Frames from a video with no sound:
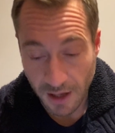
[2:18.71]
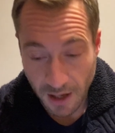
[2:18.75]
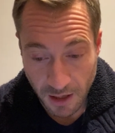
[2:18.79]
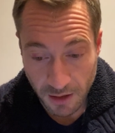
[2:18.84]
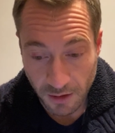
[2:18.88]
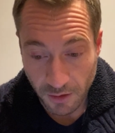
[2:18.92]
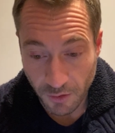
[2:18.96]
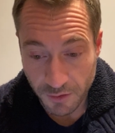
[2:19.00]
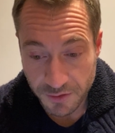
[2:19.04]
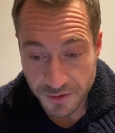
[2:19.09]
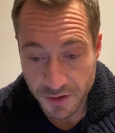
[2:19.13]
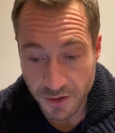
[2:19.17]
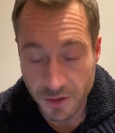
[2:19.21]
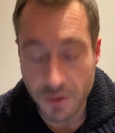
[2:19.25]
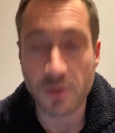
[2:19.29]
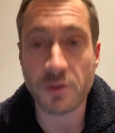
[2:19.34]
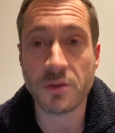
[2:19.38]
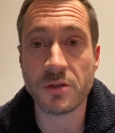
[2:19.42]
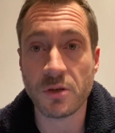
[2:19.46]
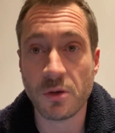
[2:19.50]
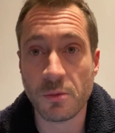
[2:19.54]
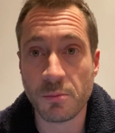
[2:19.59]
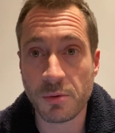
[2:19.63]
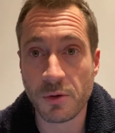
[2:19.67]
and like to
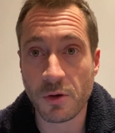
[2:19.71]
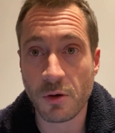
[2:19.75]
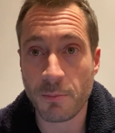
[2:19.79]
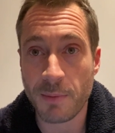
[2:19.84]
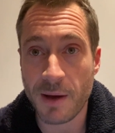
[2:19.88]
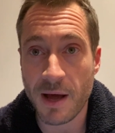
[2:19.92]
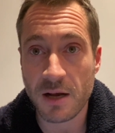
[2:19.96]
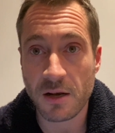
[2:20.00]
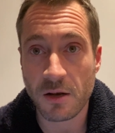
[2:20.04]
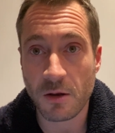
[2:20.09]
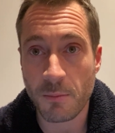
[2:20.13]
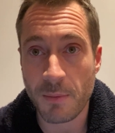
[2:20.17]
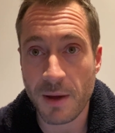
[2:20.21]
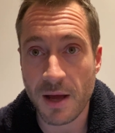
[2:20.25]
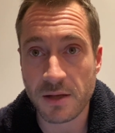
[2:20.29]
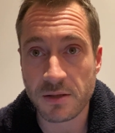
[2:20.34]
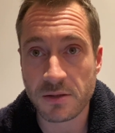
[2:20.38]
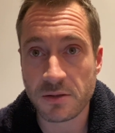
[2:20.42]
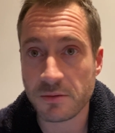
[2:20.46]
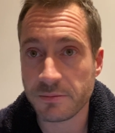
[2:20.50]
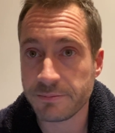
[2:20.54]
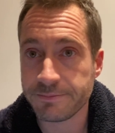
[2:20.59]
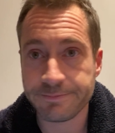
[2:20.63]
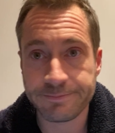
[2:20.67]
cut up your battle
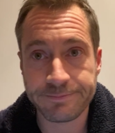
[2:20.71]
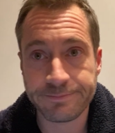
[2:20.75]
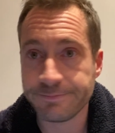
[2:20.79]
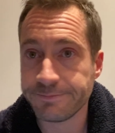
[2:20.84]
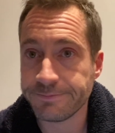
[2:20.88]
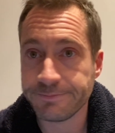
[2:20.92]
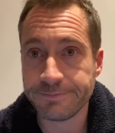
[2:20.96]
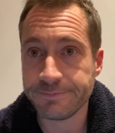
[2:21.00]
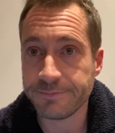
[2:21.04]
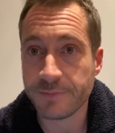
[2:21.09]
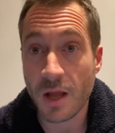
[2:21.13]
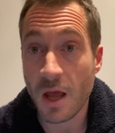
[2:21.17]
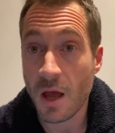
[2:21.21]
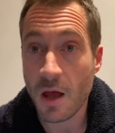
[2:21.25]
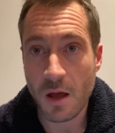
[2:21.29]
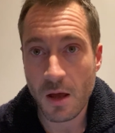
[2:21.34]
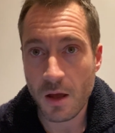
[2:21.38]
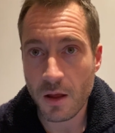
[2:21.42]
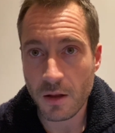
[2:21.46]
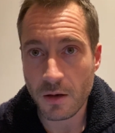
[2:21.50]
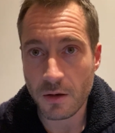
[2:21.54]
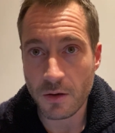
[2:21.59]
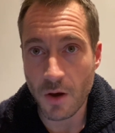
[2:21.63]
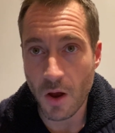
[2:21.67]
mats.
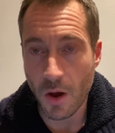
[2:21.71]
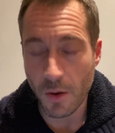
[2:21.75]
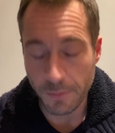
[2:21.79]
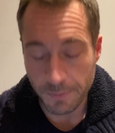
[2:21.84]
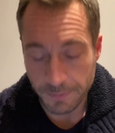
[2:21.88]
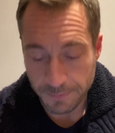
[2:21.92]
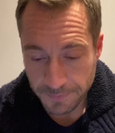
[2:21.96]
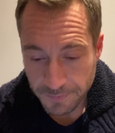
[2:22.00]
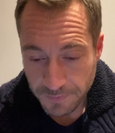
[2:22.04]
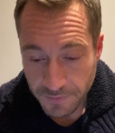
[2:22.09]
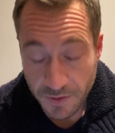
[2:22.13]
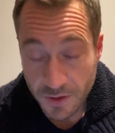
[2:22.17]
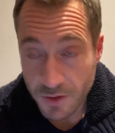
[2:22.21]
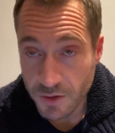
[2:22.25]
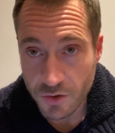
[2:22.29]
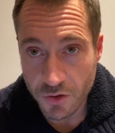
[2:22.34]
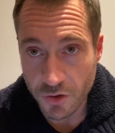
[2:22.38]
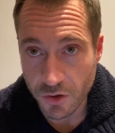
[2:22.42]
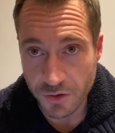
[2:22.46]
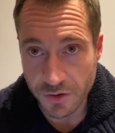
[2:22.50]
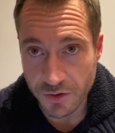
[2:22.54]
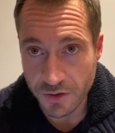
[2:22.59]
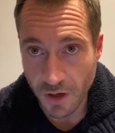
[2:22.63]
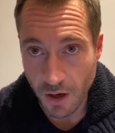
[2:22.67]
No.
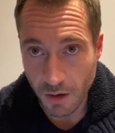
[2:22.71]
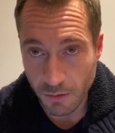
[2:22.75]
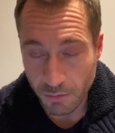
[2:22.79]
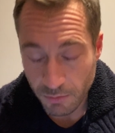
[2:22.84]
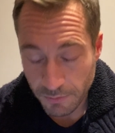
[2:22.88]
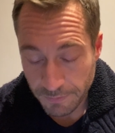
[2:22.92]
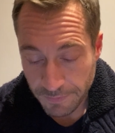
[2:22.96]
Just no.